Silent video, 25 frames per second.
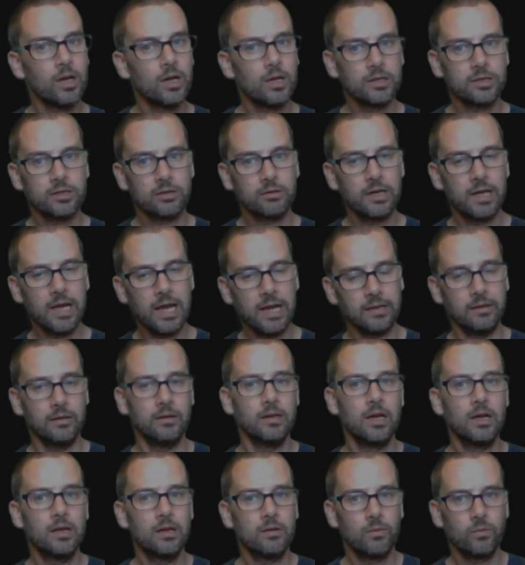So again,
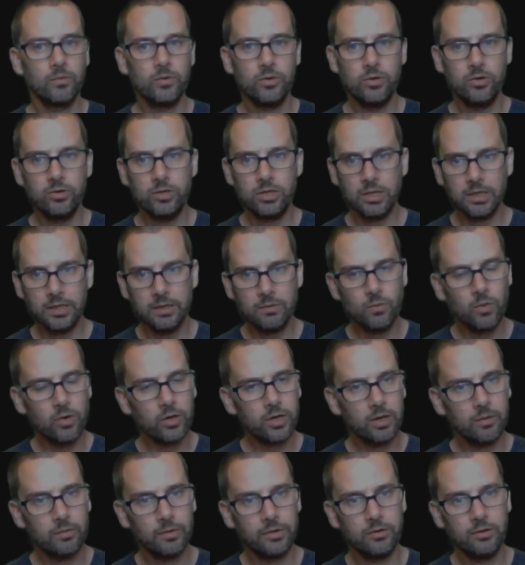usually
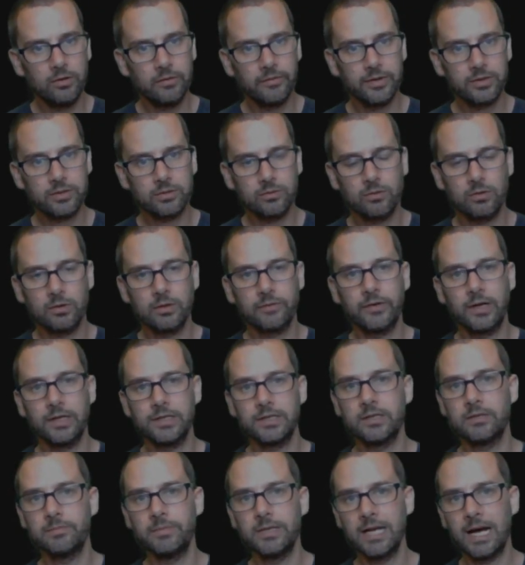working with universal quantifiers
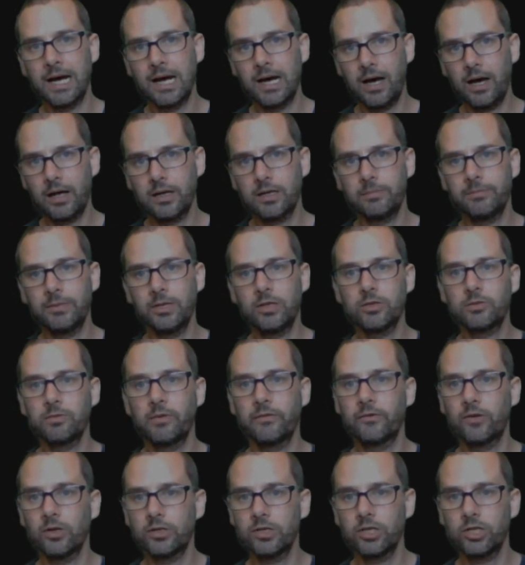is a bit harder because
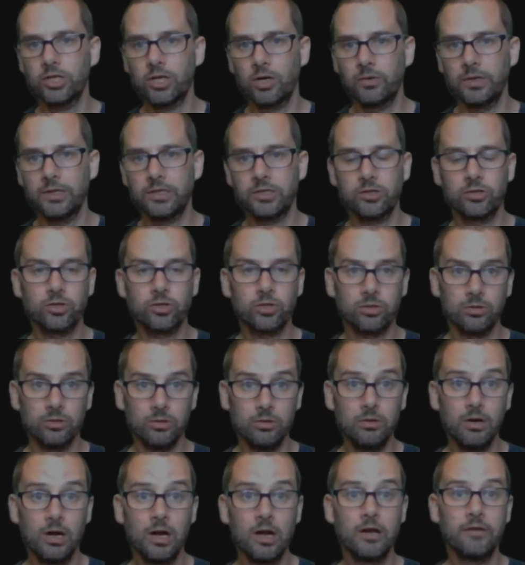we've got to show it's
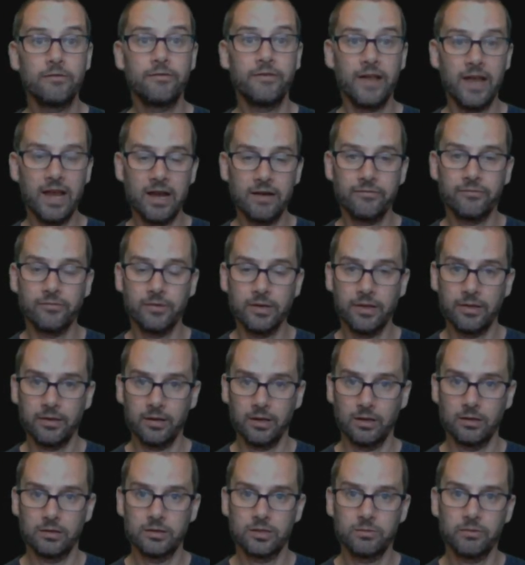true for everything.
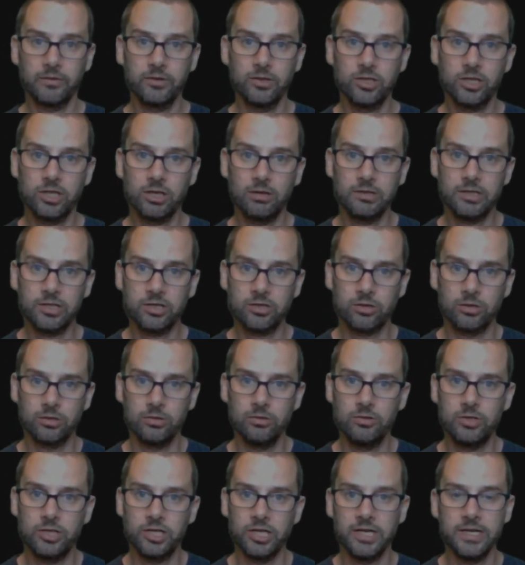So we've got to show it's true
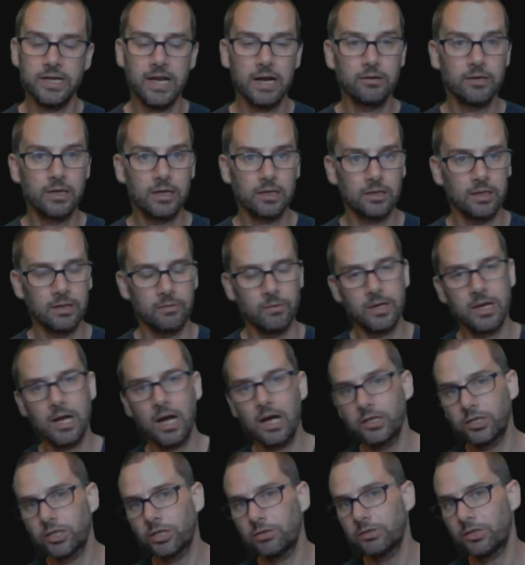generically. We
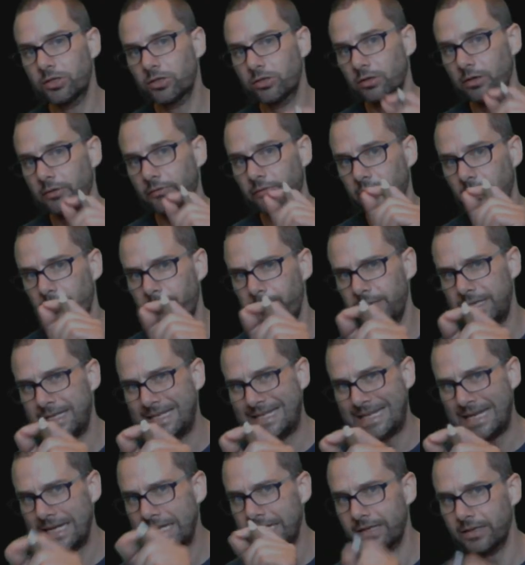can't show it's true for a
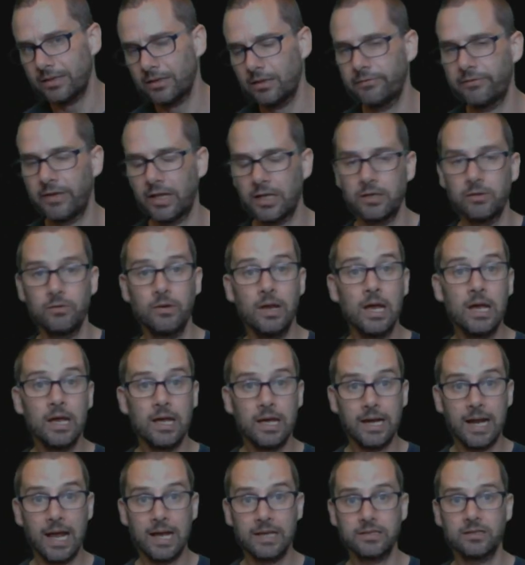particular value,
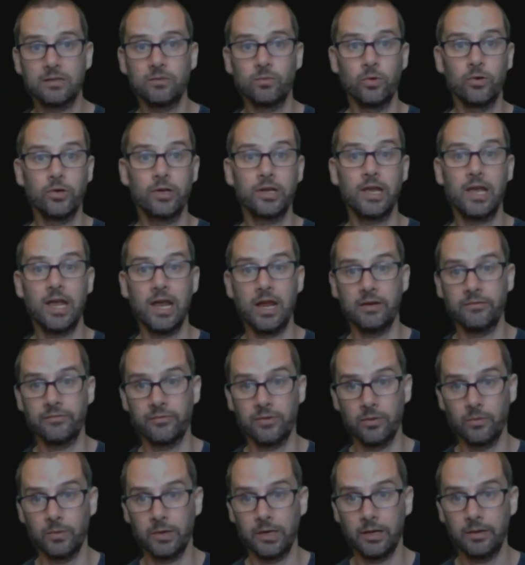it has to work
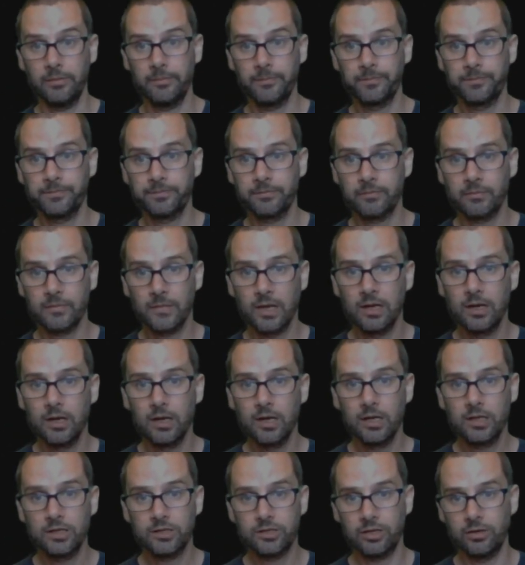everywhere.
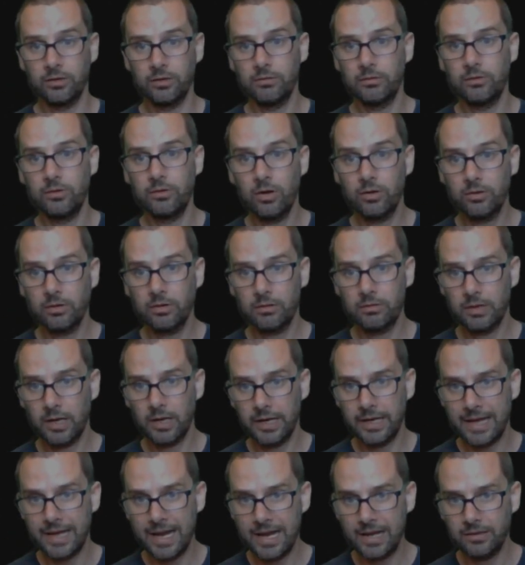So note,
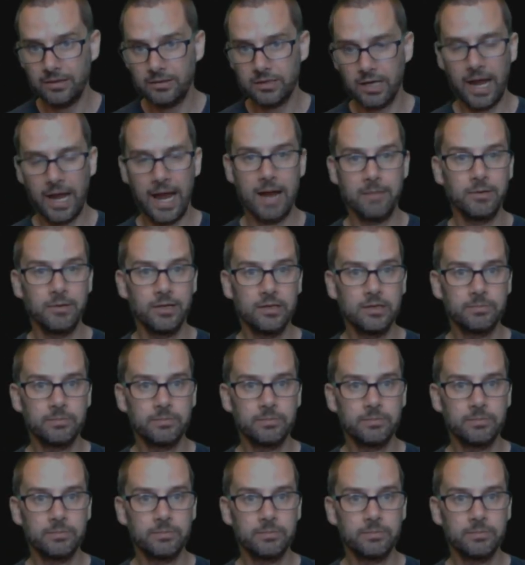again, to hammer this